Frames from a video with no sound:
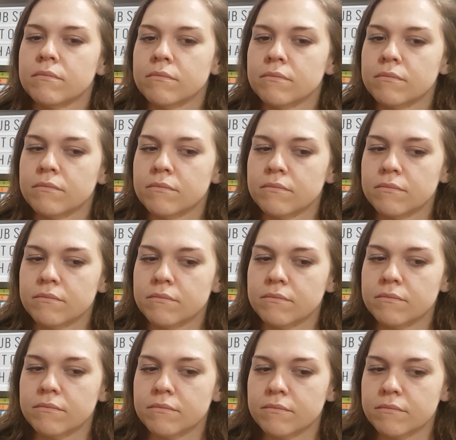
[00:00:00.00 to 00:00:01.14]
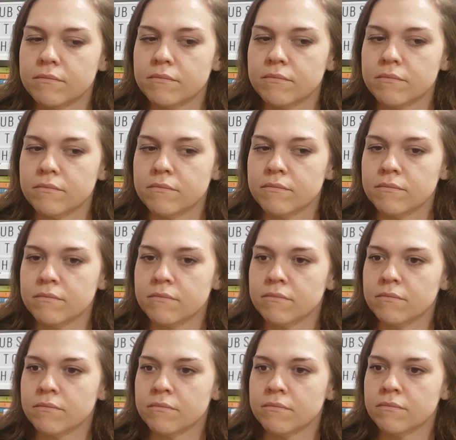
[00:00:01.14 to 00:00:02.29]

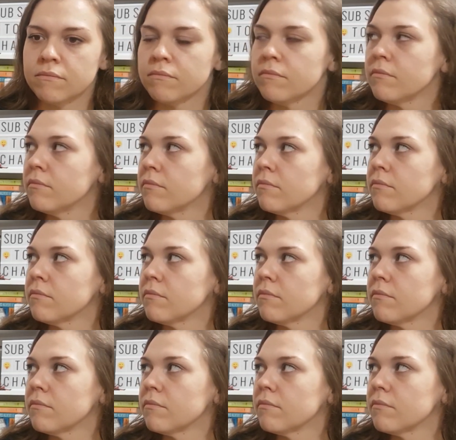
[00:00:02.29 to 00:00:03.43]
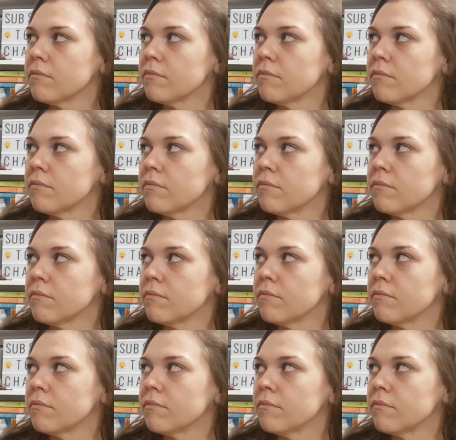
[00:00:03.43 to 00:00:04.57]

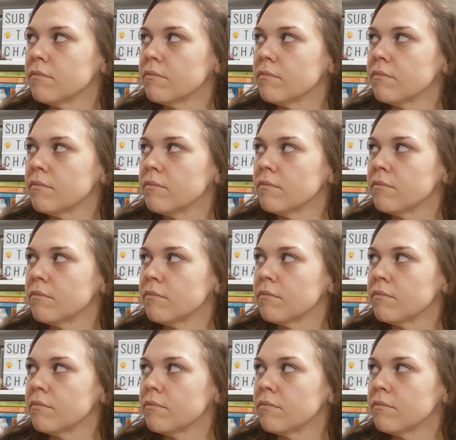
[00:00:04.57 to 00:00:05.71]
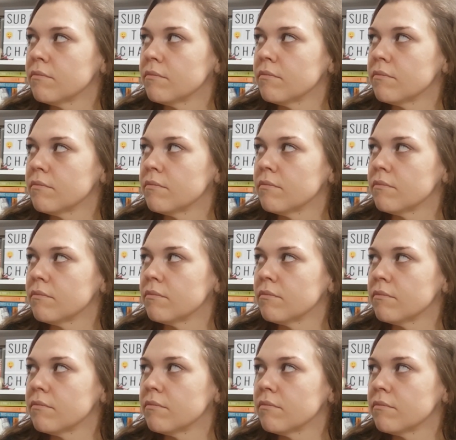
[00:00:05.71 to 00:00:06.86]

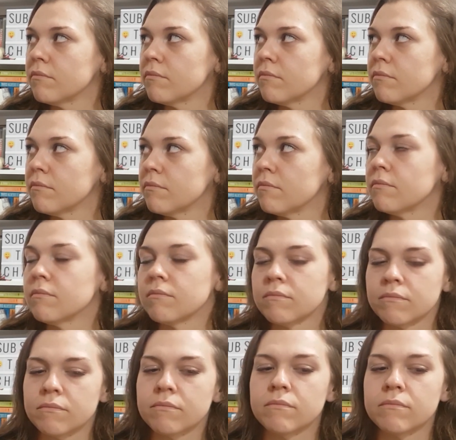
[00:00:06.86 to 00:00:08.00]
(silent)